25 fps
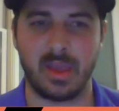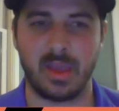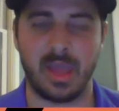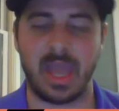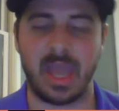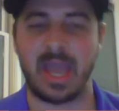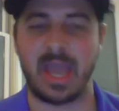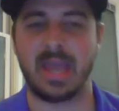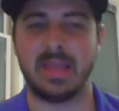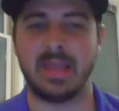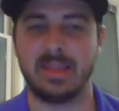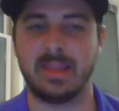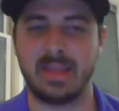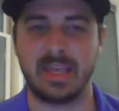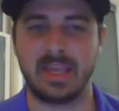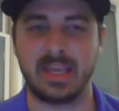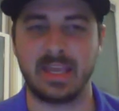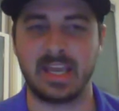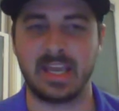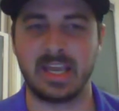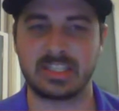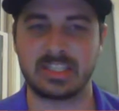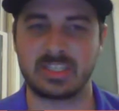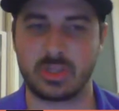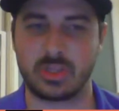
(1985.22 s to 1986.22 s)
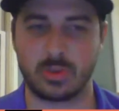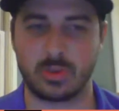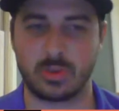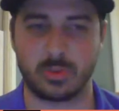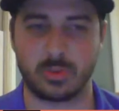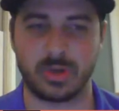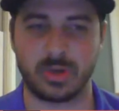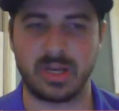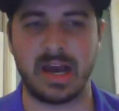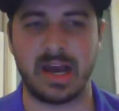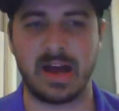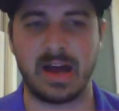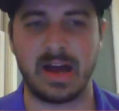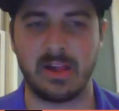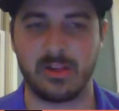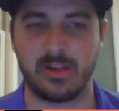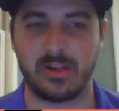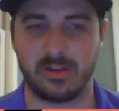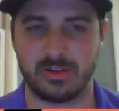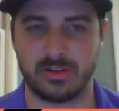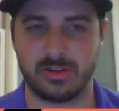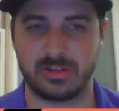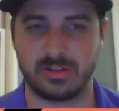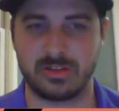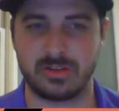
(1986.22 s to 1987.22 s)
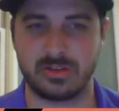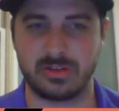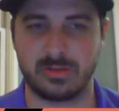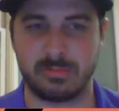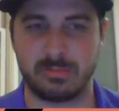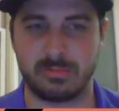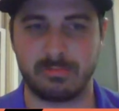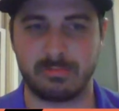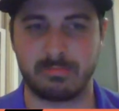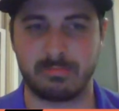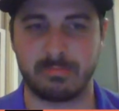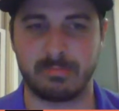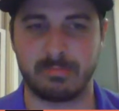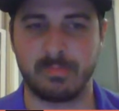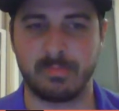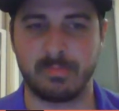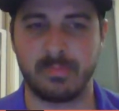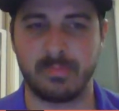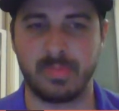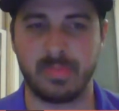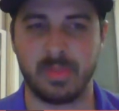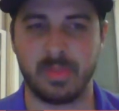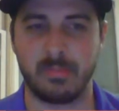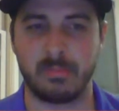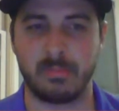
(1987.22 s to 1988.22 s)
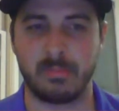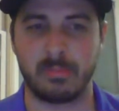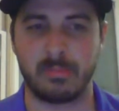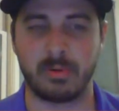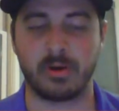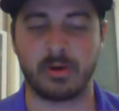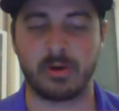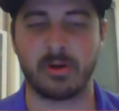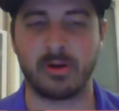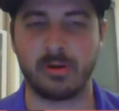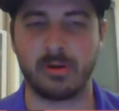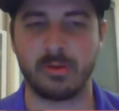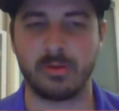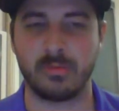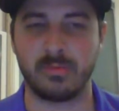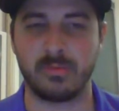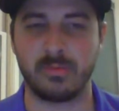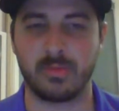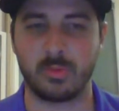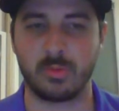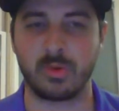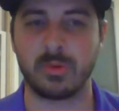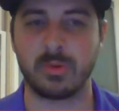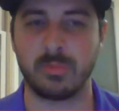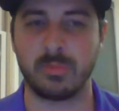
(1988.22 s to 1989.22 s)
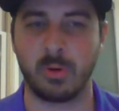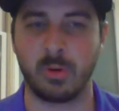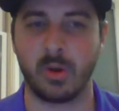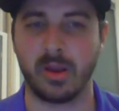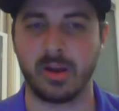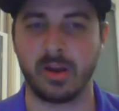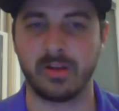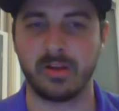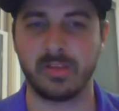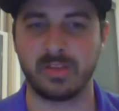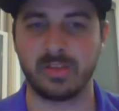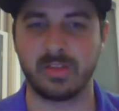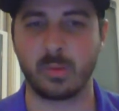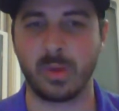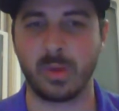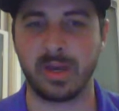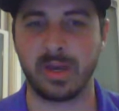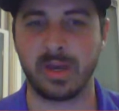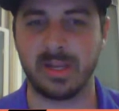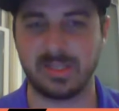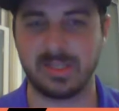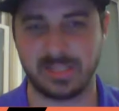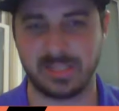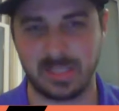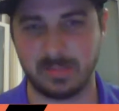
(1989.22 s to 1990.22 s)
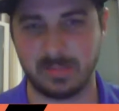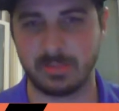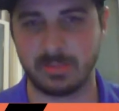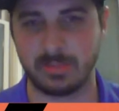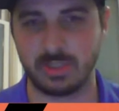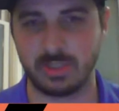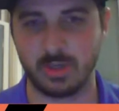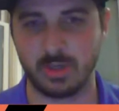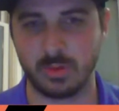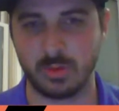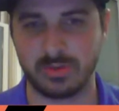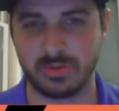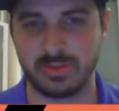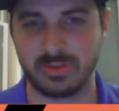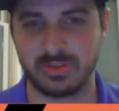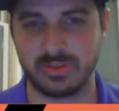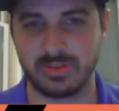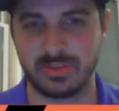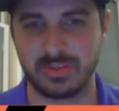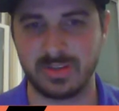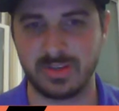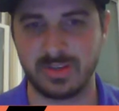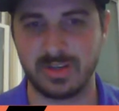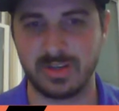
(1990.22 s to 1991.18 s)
and he gets $3 per three-pointer that the winning team shoots.